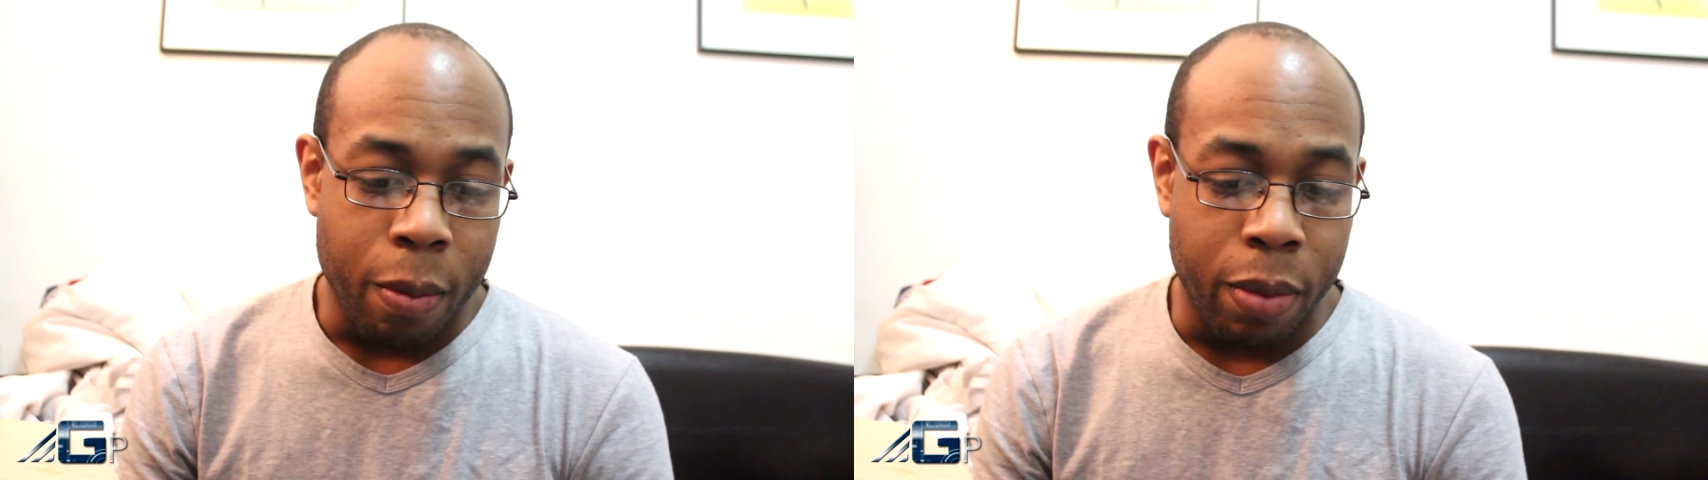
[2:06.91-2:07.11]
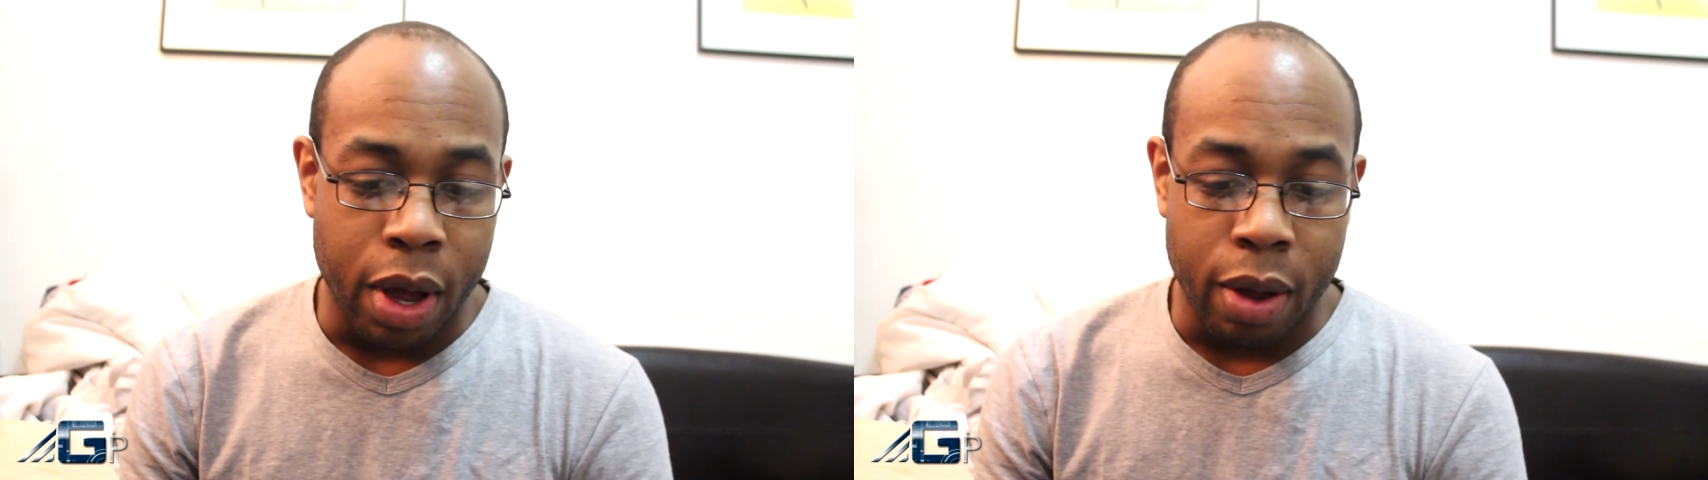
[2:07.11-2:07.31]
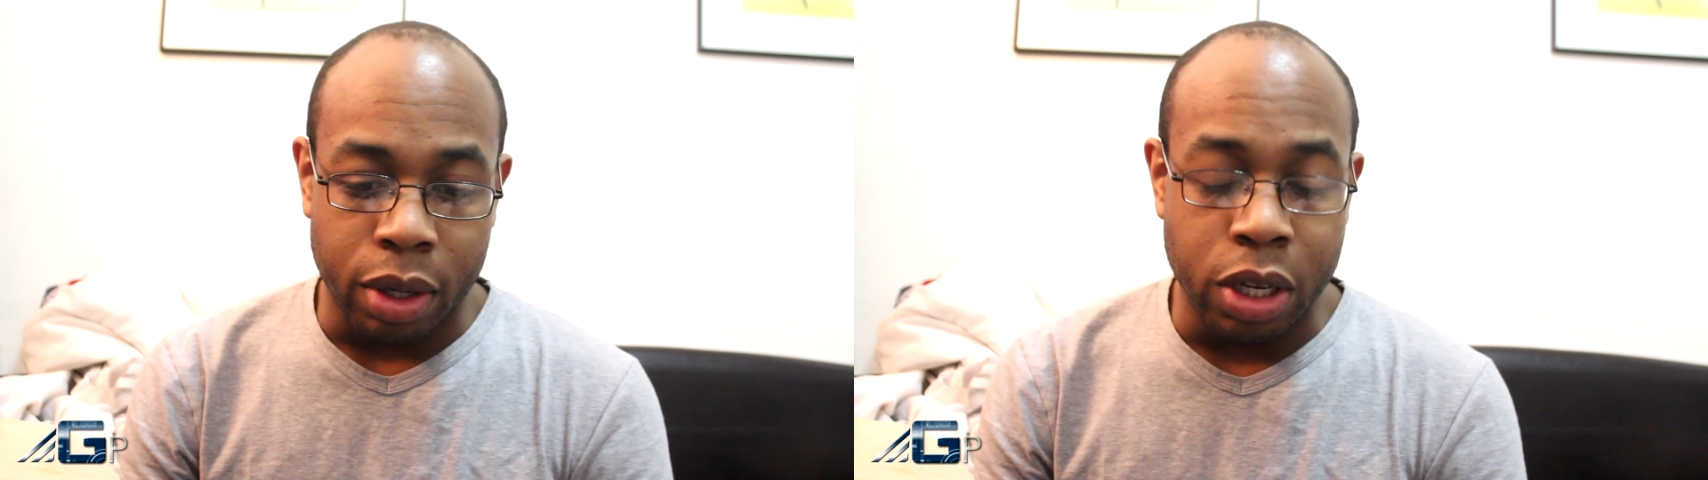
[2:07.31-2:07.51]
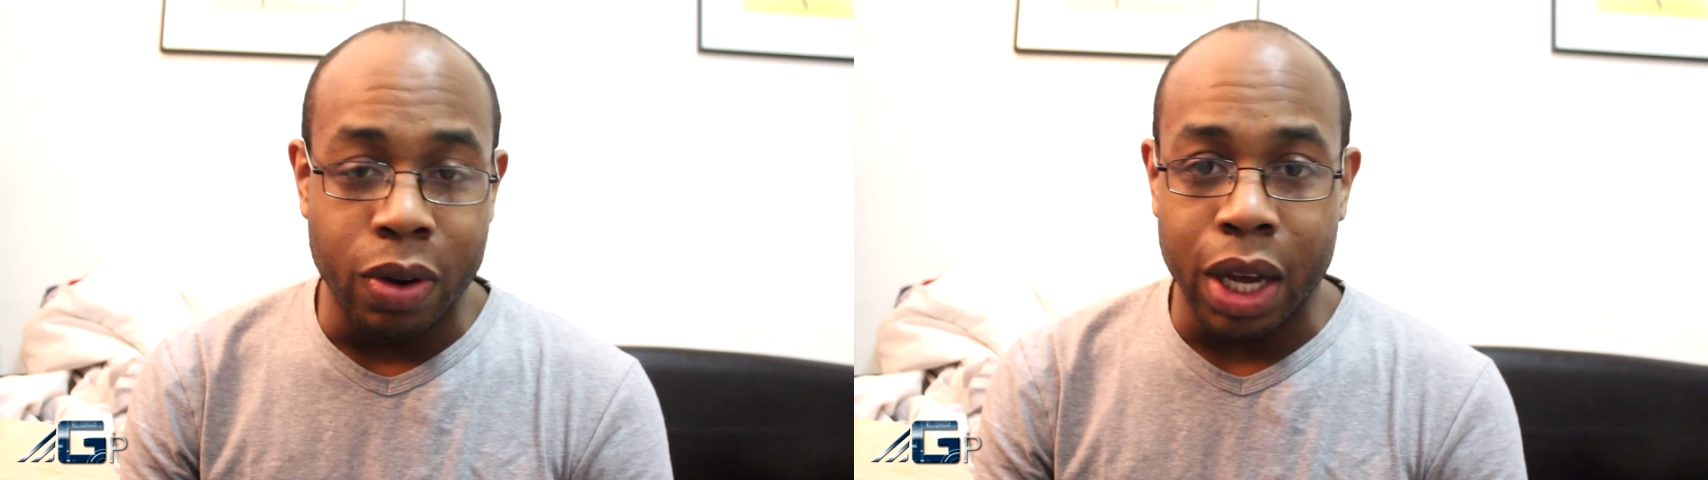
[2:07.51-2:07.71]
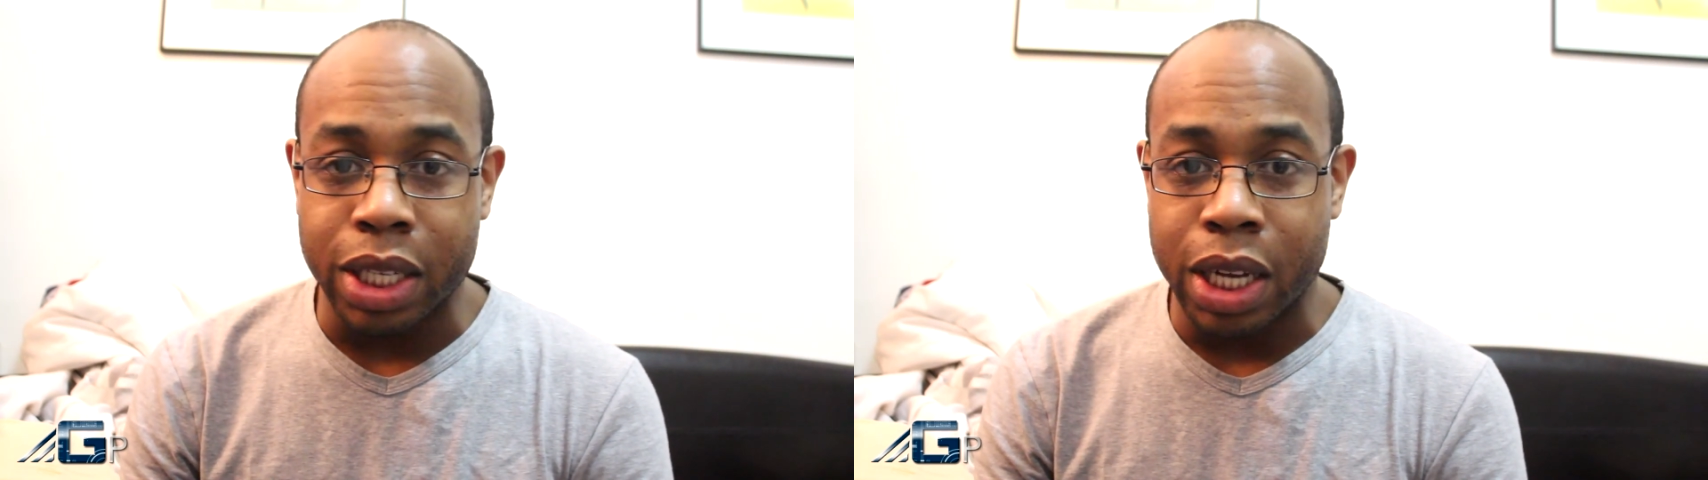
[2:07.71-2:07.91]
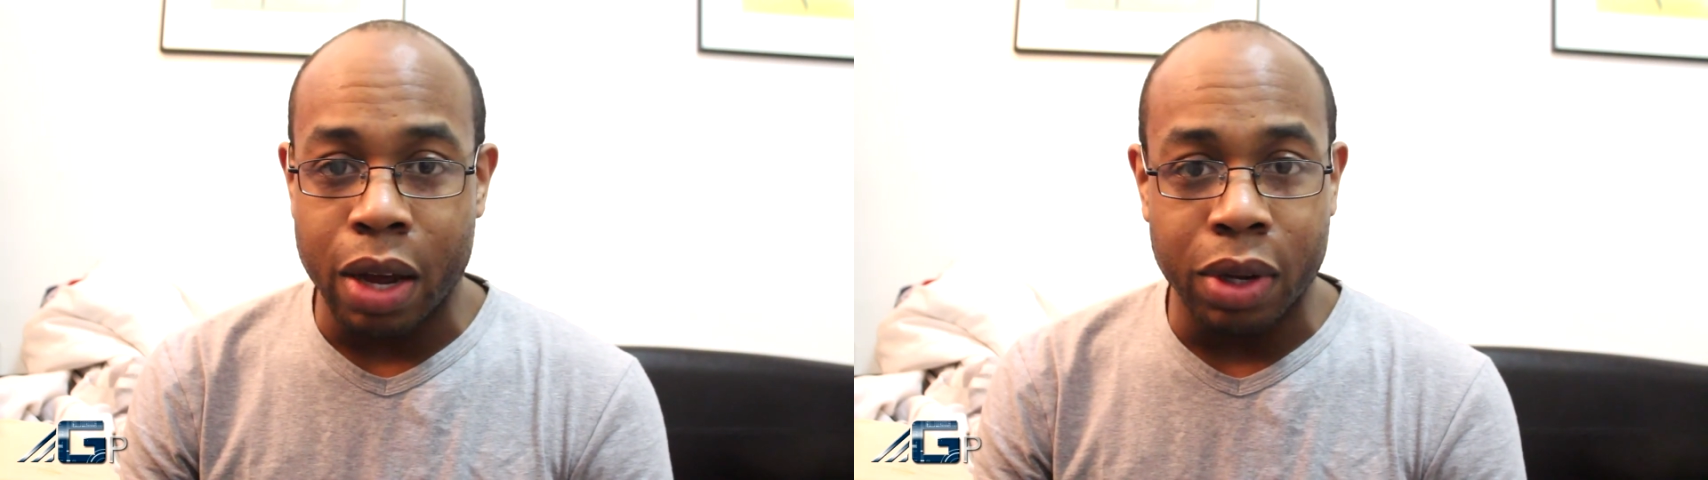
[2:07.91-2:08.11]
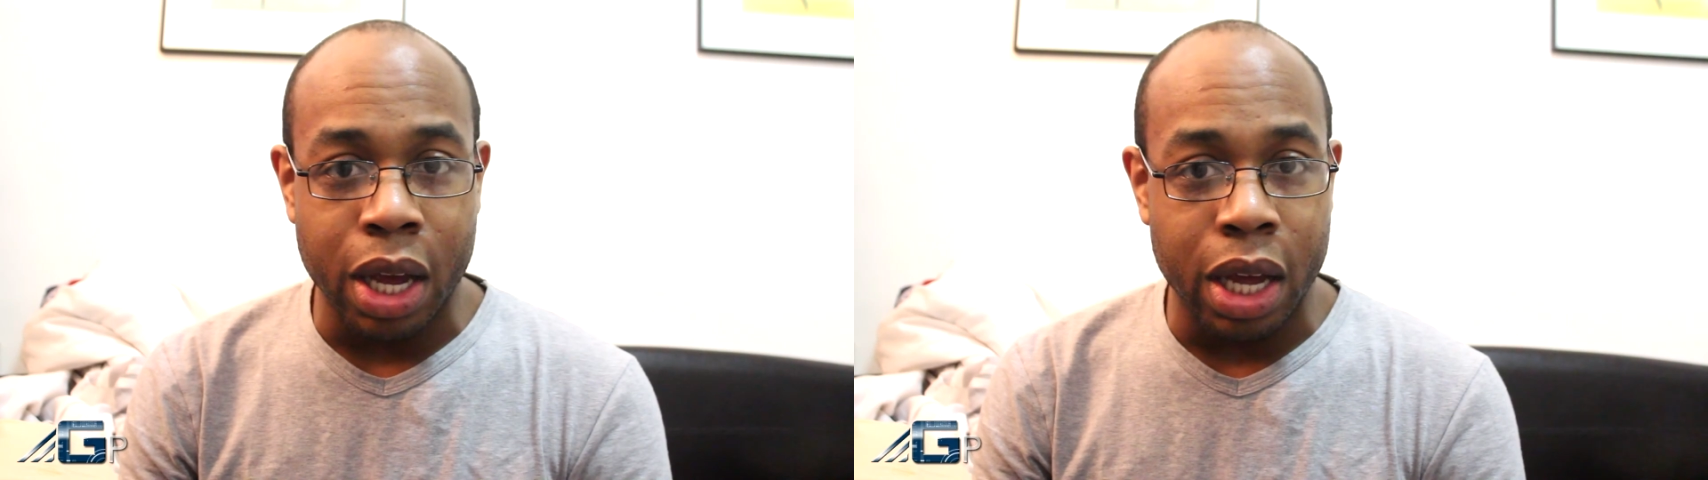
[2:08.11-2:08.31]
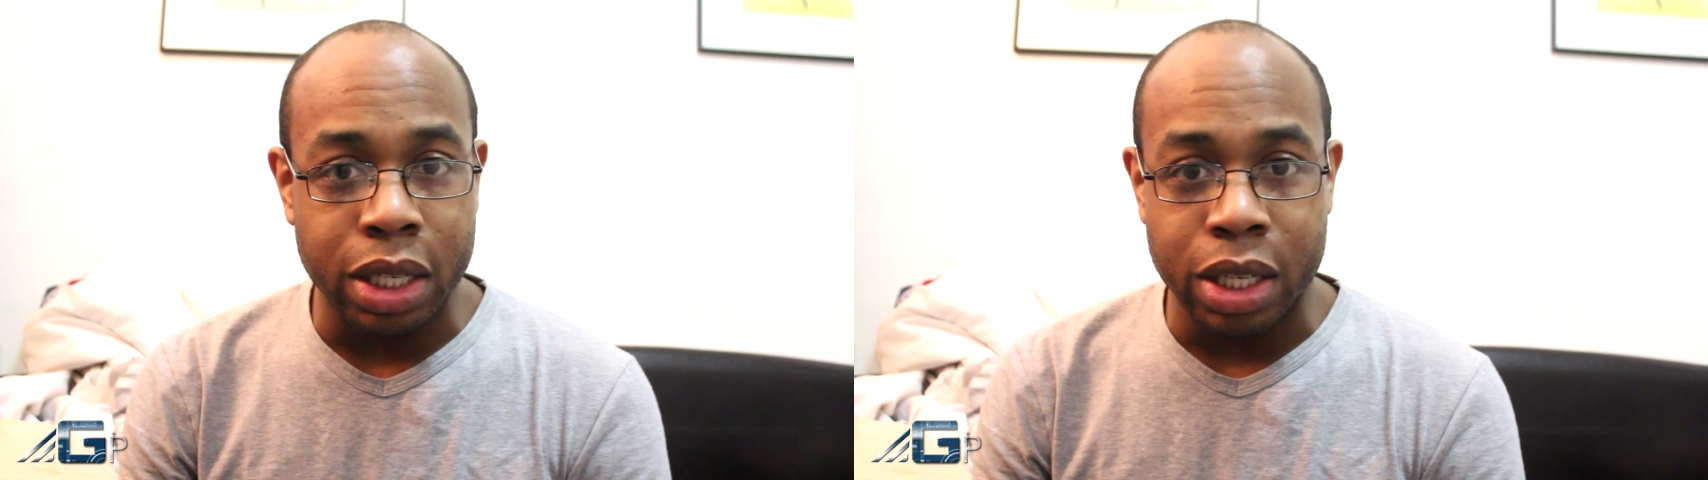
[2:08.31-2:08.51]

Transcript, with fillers: But till next time, guys,